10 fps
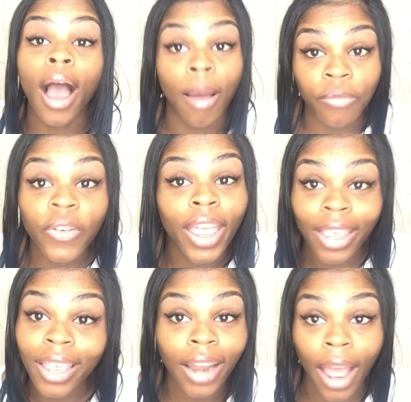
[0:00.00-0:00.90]
I'm
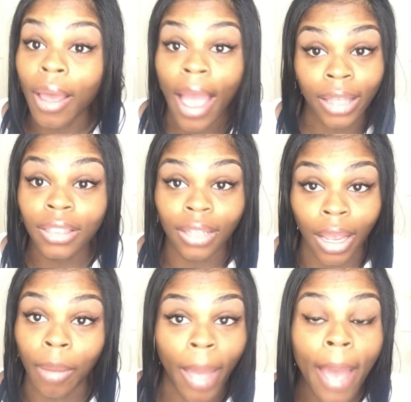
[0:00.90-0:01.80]
faking acting
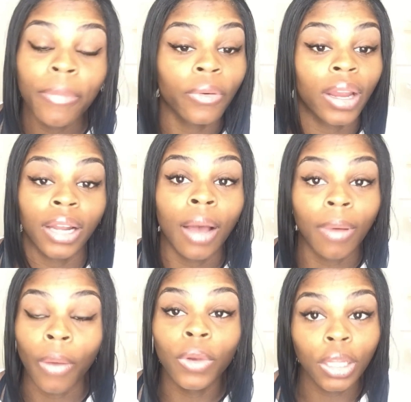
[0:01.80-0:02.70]
like I'm happy right now,
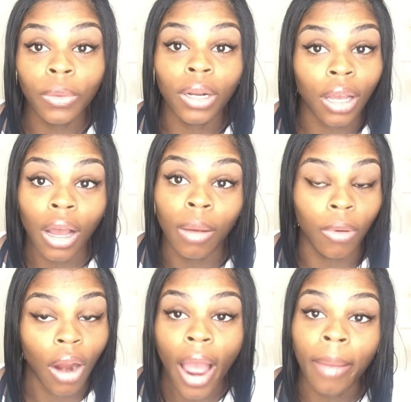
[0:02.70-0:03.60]
but I really want to go home
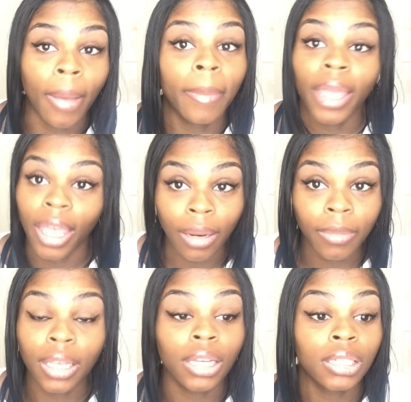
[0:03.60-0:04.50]
and cry in my bed
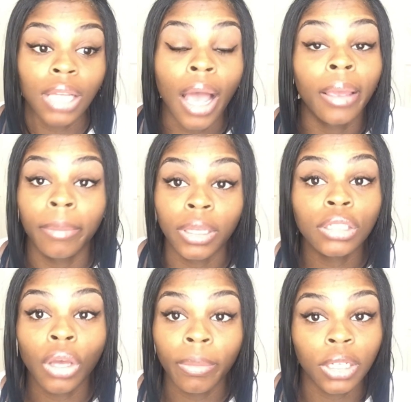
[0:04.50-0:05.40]
because I am in
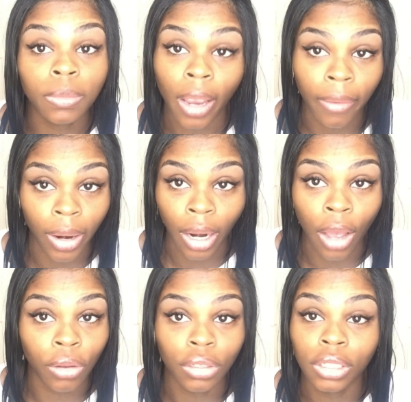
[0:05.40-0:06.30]
so much pain right
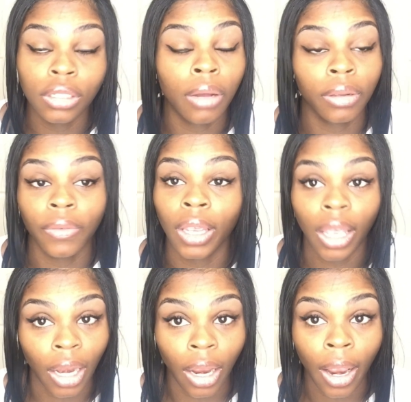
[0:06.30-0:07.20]
now. You just don't even
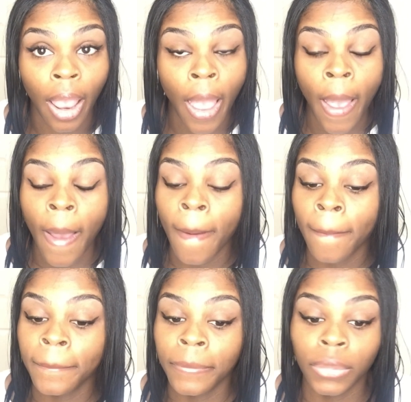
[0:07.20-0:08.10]
get it.
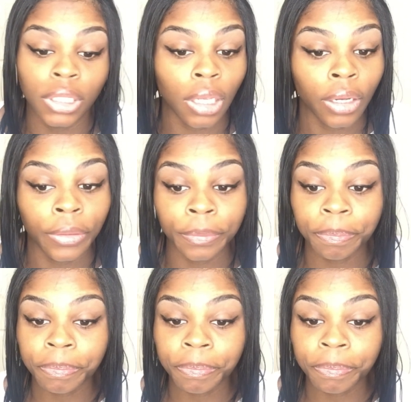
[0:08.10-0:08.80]
So